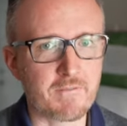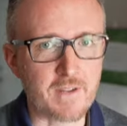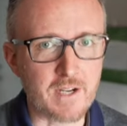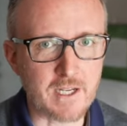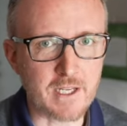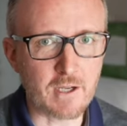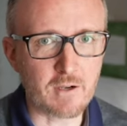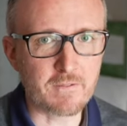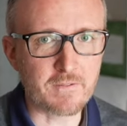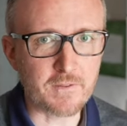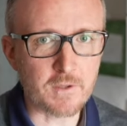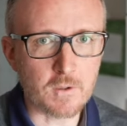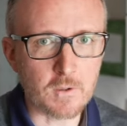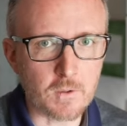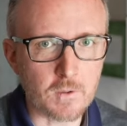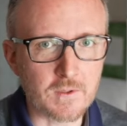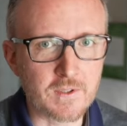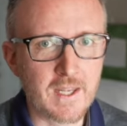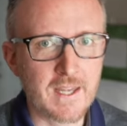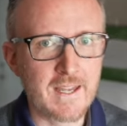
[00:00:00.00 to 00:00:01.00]
video
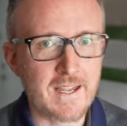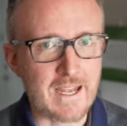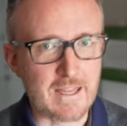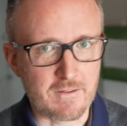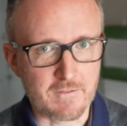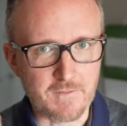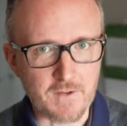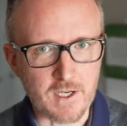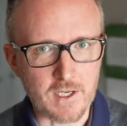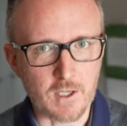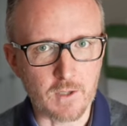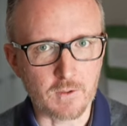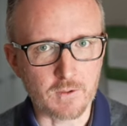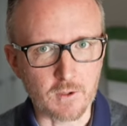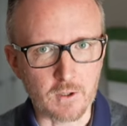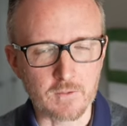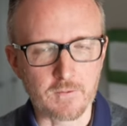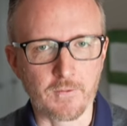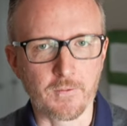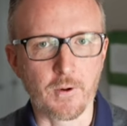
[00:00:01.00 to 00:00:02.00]
views and the video's
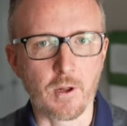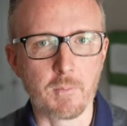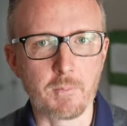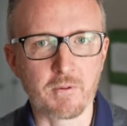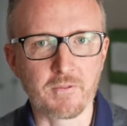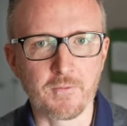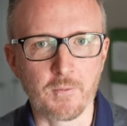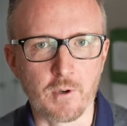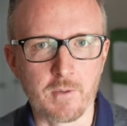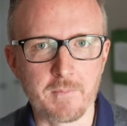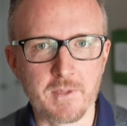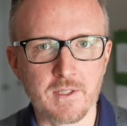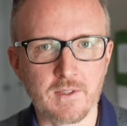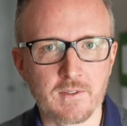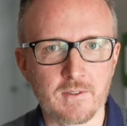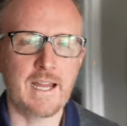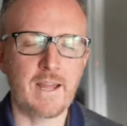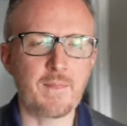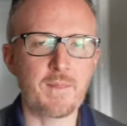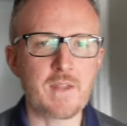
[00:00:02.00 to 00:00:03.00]
overall
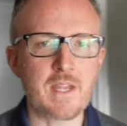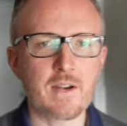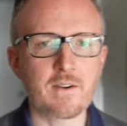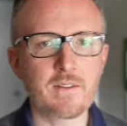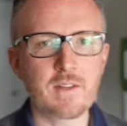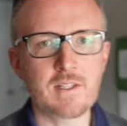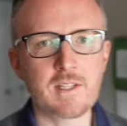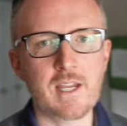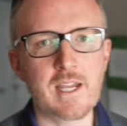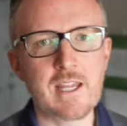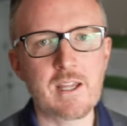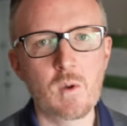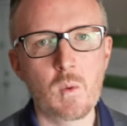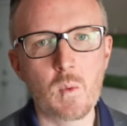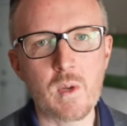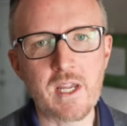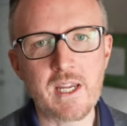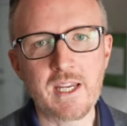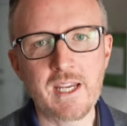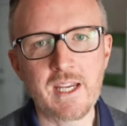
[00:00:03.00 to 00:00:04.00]
performance. At the end of the day,
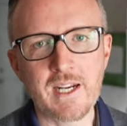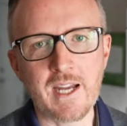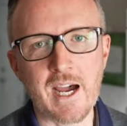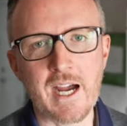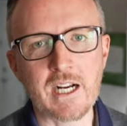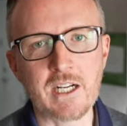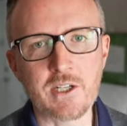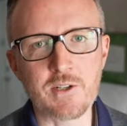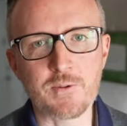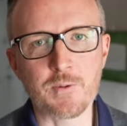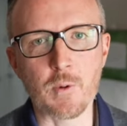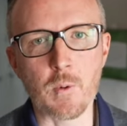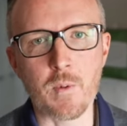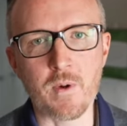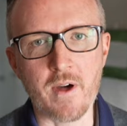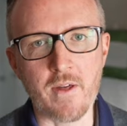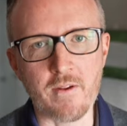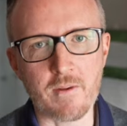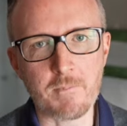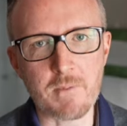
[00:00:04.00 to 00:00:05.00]
we cannot control
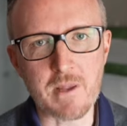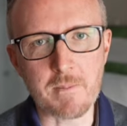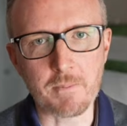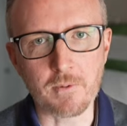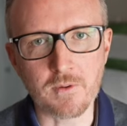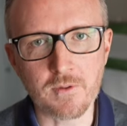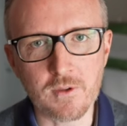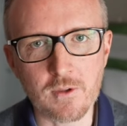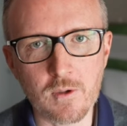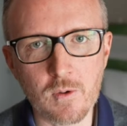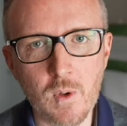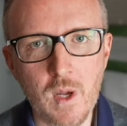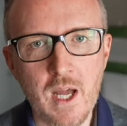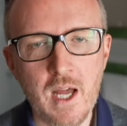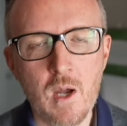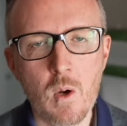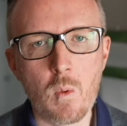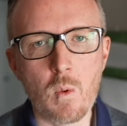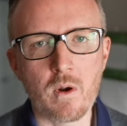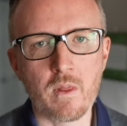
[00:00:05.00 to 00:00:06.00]
what other people do,
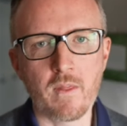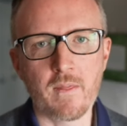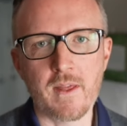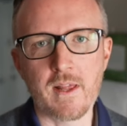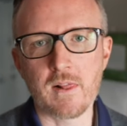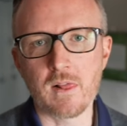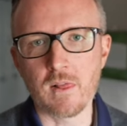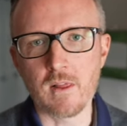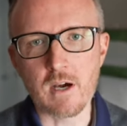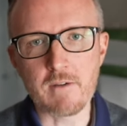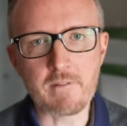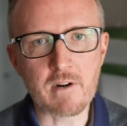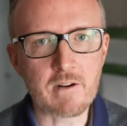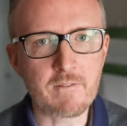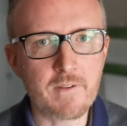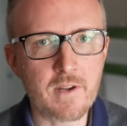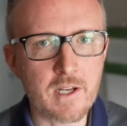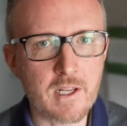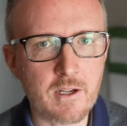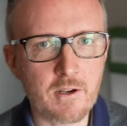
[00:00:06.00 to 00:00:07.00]
whether they love our
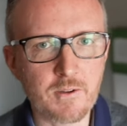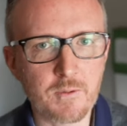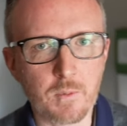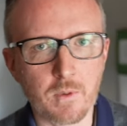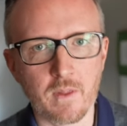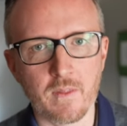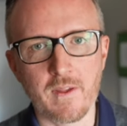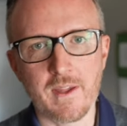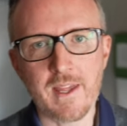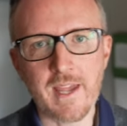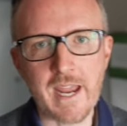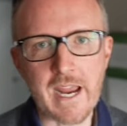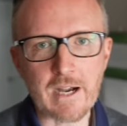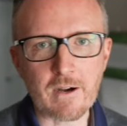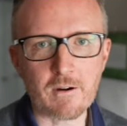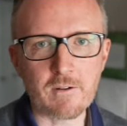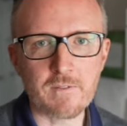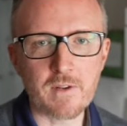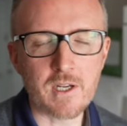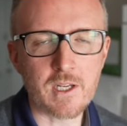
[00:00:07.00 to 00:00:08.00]
videos, whether they hate
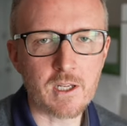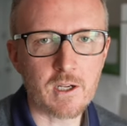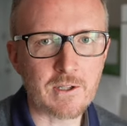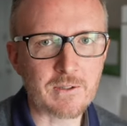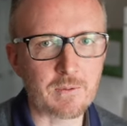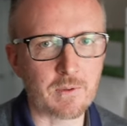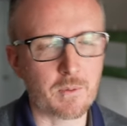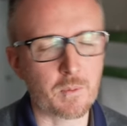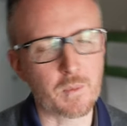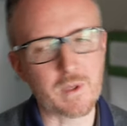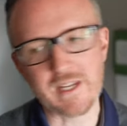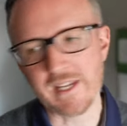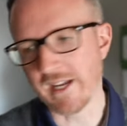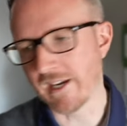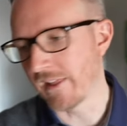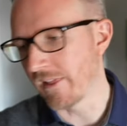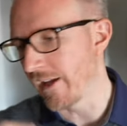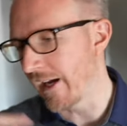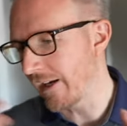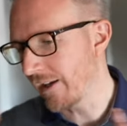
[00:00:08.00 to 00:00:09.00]
our videos, whether we get
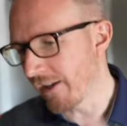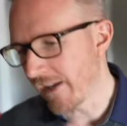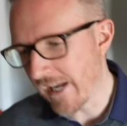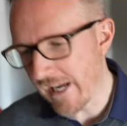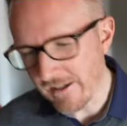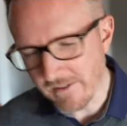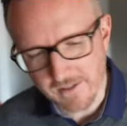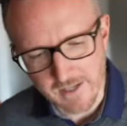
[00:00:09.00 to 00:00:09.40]
a lot of hate